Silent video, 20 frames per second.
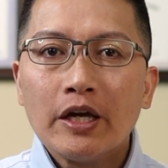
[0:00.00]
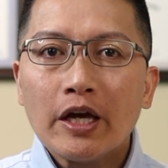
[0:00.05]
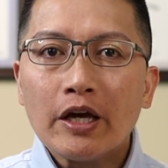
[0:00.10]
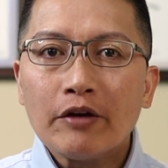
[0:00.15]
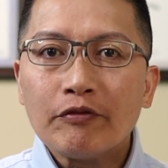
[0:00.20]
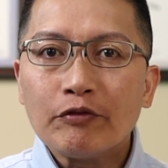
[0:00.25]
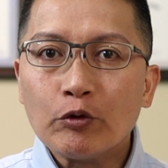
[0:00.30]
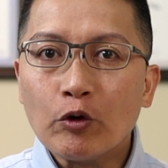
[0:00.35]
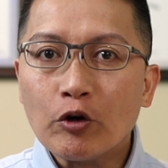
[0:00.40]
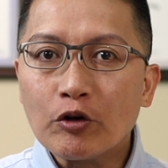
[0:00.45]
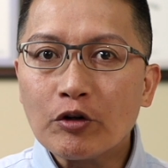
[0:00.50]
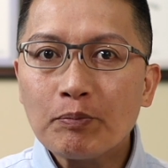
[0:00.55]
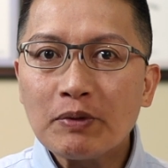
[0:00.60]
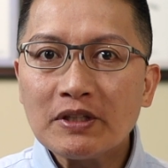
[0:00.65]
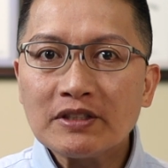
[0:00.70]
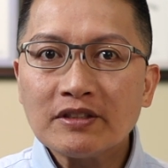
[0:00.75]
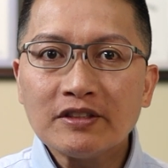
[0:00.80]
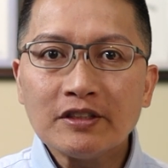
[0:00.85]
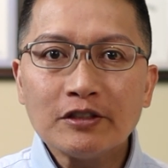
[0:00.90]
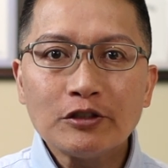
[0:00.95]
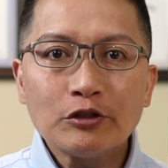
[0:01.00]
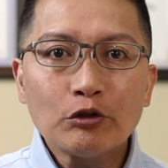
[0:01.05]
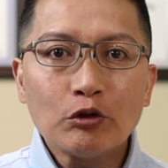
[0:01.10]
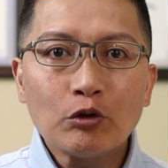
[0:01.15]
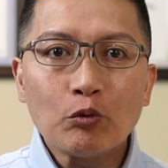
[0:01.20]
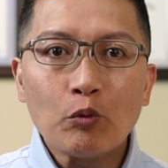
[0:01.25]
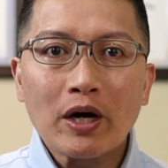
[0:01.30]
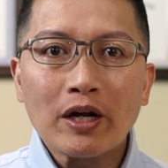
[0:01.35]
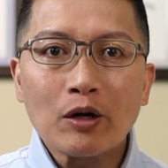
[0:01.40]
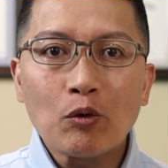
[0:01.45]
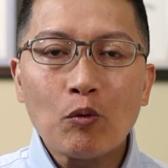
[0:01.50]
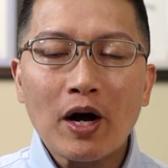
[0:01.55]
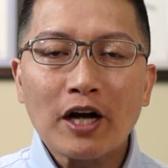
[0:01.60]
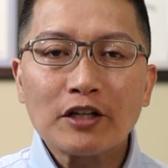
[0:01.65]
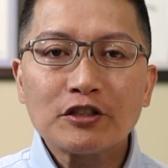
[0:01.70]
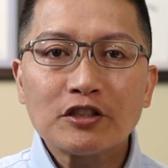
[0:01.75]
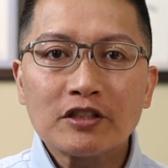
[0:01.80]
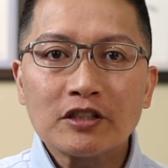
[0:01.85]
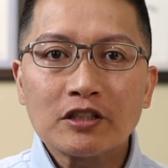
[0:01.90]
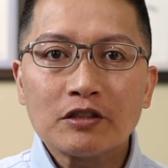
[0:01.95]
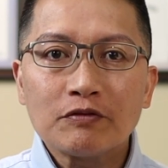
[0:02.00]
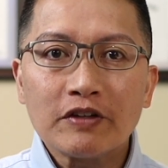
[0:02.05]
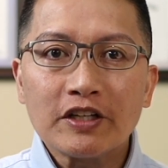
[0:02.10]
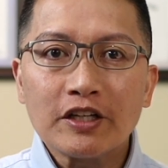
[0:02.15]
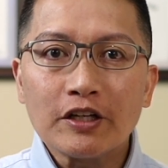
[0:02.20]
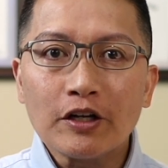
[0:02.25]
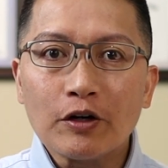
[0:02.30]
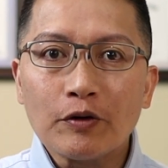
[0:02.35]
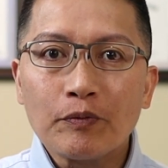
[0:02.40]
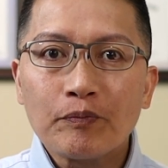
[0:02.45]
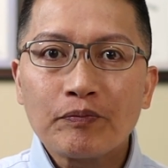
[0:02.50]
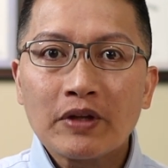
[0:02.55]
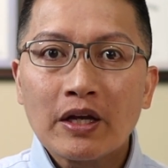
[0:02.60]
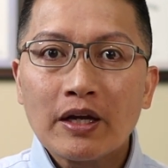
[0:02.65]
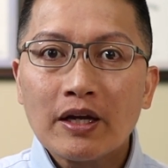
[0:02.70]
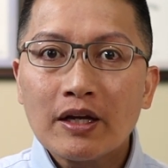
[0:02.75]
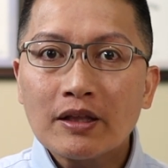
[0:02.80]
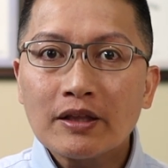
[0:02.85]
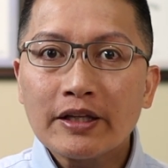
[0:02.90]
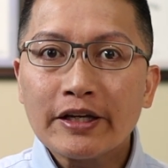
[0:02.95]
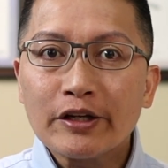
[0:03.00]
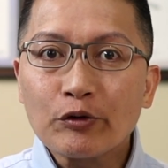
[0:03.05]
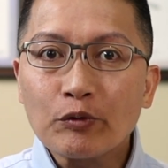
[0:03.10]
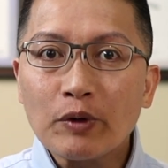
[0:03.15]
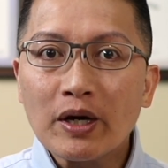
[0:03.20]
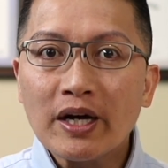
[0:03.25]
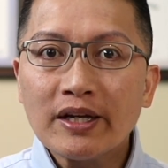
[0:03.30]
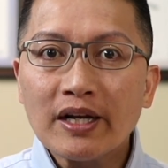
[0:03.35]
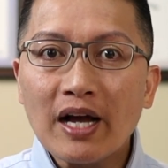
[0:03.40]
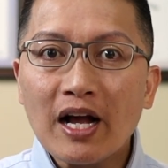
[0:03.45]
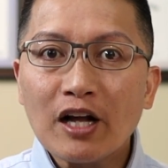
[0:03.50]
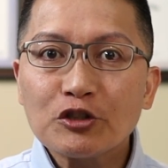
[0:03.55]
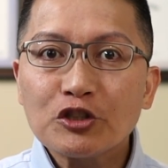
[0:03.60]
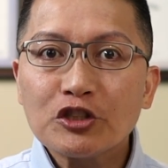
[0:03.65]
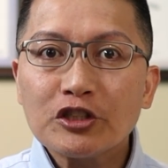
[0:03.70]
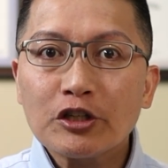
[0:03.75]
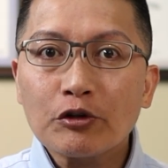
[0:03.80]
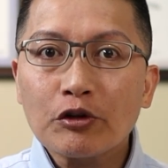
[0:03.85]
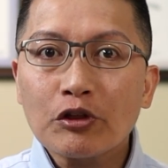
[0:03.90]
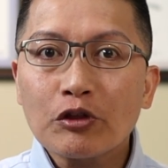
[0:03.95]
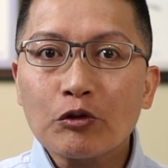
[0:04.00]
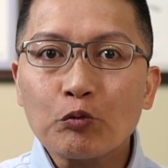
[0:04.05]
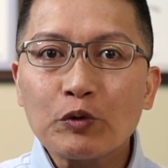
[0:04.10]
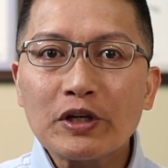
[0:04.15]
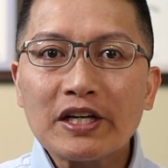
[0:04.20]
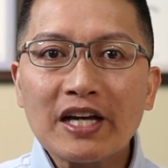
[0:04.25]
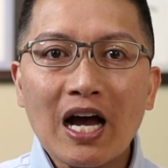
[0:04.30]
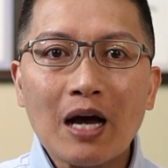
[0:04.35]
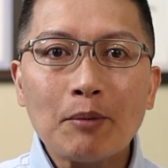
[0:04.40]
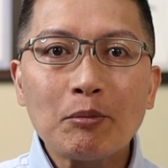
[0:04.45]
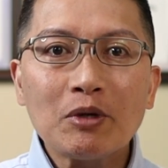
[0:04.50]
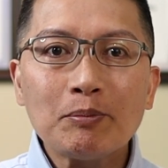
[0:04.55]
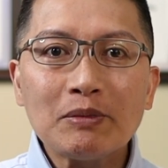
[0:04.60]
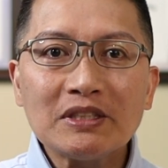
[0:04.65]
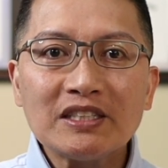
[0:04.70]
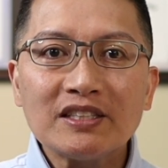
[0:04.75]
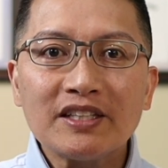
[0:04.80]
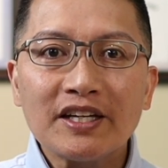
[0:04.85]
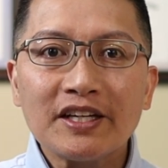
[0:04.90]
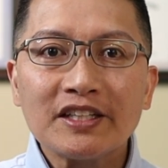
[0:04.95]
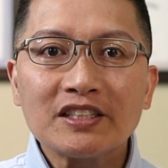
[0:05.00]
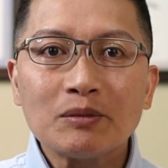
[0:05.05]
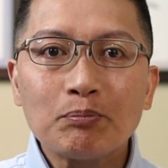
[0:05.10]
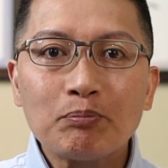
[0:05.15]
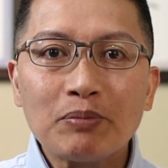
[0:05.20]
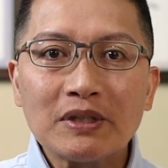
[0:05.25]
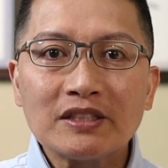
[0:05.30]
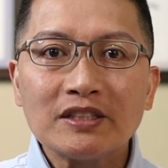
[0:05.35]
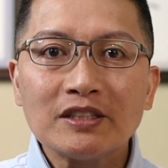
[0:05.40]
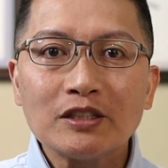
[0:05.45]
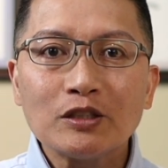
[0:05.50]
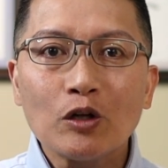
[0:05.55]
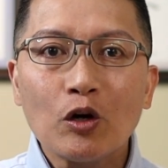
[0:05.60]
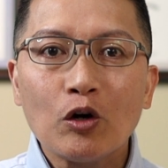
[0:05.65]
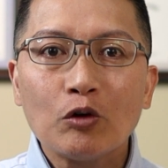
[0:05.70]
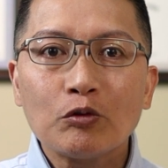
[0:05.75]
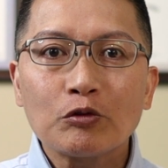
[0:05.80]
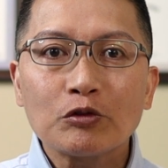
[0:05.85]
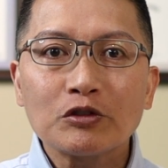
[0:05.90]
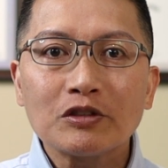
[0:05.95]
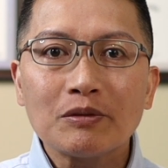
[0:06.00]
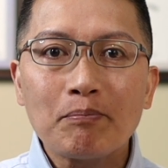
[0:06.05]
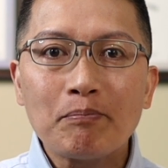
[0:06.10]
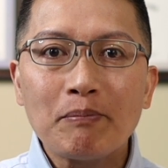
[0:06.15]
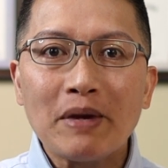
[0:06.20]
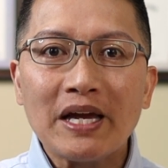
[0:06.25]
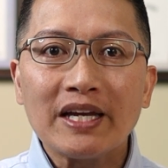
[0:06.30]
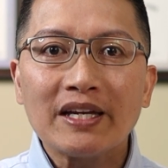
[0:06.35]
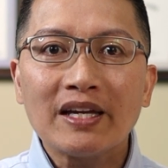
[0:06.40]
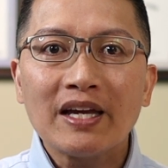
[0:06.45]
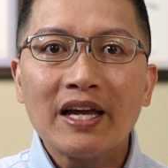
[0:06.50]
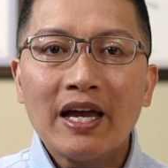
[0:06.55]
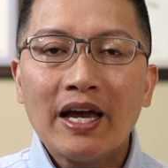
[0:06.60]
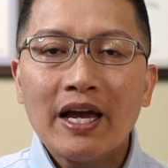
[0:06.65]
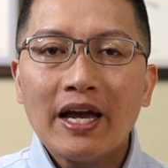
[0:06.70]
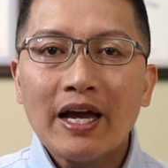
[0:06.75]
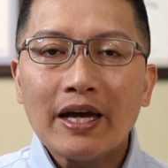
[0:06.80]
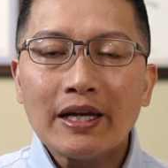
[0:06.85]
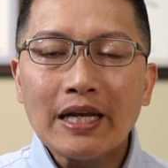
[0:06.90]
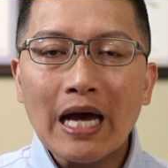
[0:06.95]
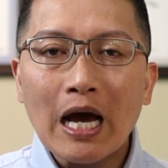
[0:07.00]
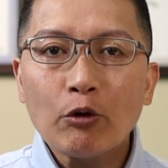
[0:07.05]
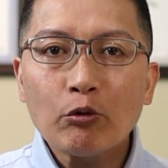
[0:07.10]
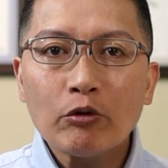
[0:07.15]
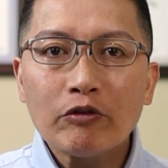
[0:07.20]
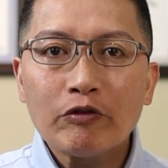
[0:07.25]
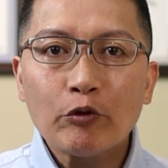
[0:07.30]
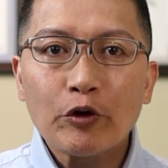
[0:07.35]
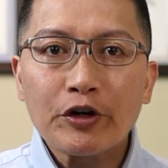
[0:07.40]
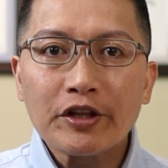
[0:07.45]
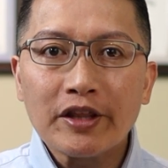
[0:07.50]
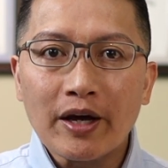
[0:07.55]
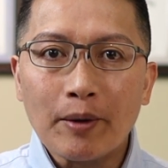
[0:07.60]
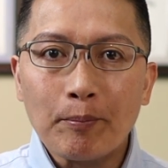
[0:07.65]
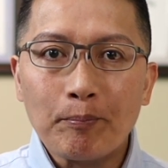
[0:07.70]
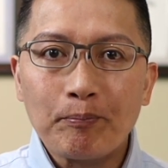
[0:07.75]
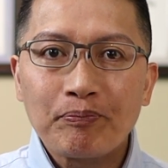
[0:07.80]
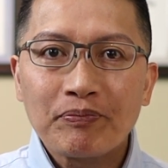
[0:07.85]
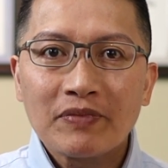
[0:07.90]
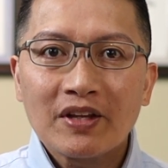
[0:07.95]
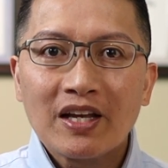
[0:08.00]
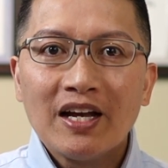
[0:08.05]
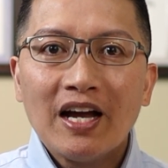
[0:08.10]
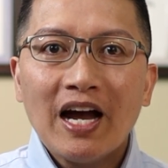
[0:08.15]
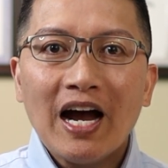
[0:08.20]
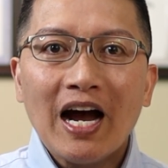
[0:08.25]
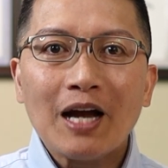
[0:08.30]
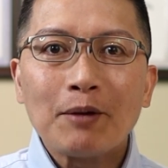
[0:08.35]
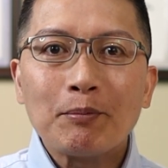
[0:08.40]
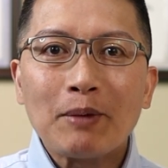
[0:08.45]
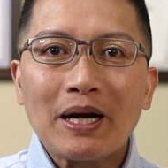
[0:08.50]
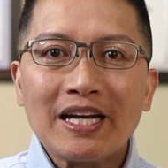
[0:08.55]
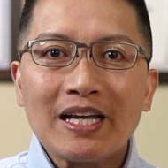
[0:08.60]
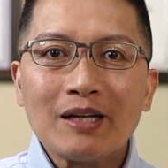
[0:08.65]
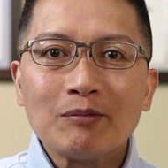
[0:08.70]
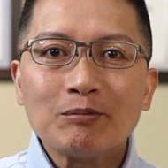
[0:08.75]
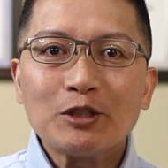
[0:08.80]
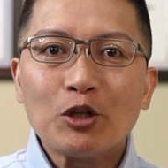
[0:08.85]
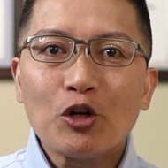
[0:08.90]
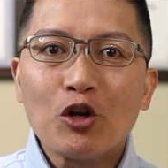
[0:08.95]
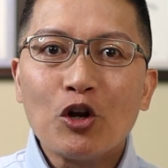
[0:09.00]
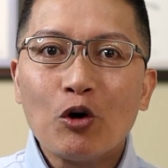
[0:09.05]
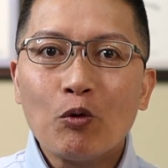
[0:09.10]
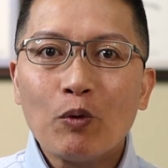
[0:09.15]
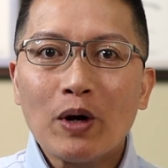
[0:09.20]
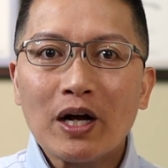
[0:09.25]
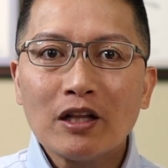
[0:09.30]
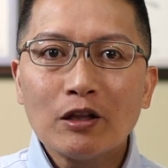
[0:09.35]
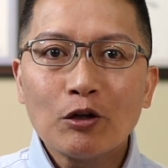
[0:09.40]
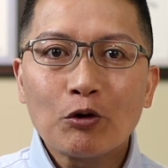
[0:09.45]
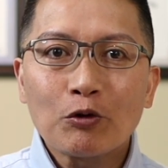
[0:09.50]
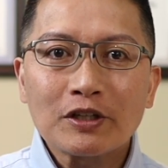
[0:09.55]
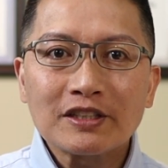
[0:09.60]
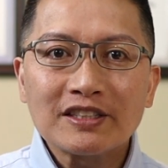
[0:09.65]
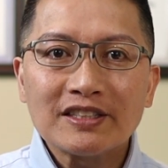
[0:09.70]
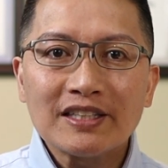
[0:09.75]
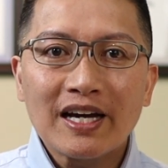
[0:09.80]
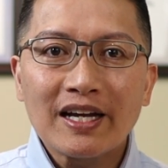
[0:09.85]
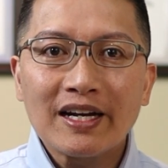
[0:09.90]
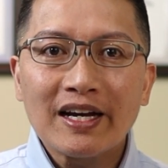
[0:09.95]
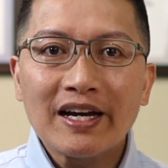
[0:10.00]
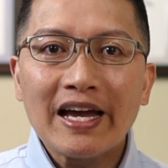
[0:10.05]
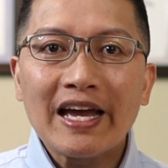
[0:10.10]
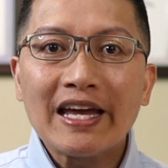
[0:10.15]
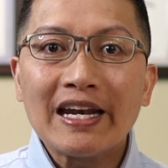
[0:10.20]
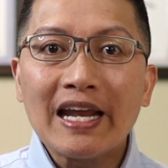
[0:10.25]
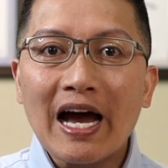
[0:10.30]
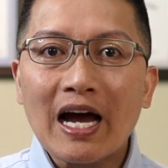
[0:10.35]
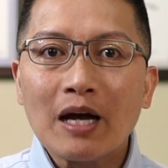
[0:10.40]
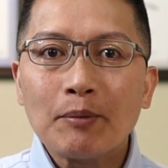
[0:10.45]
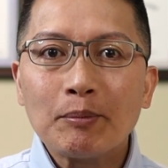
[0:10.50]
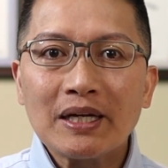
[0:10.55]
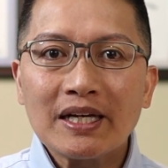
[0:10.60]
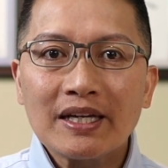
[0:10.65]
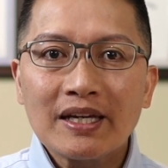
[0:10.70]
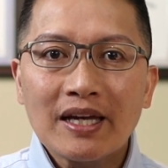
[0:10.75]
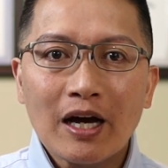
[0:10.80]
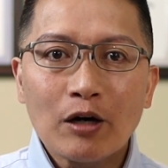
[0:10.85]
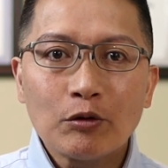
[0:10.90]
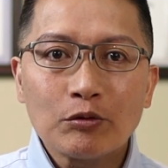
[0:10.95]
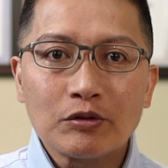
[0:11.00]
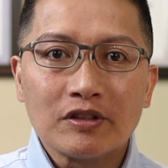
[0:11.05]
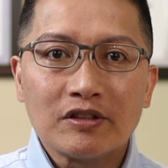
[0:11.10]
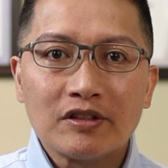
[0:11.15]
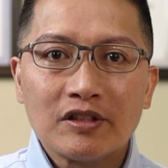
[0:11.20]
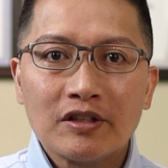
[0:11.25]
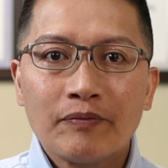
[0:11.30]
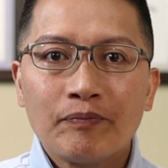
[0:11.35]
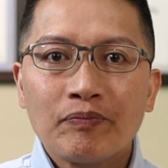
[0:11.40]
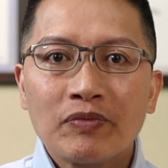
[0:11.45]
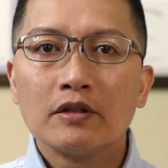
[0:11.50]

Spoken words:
If you own a business, you'll want to watch this video. Later on, I'll share 3 common mistakes business owners make and how to avoid them. Hi, my name's Noel Lorenzana and I'm an accountant.